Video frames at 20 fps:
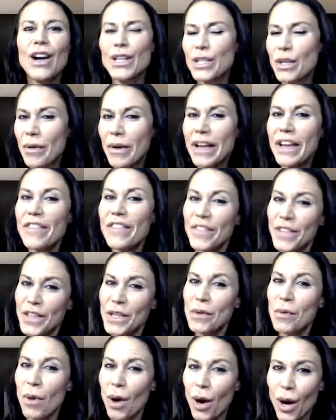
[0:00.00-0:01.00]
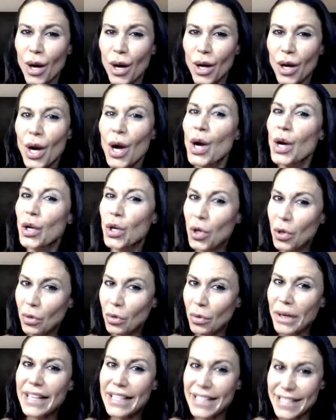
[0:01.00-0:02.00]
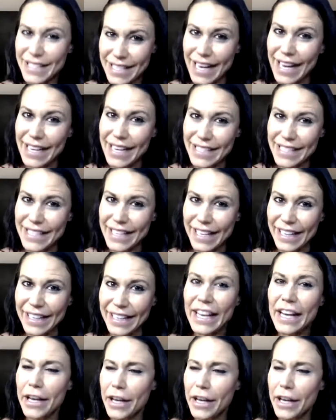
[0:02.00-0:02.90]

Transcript: So if you are criticizing,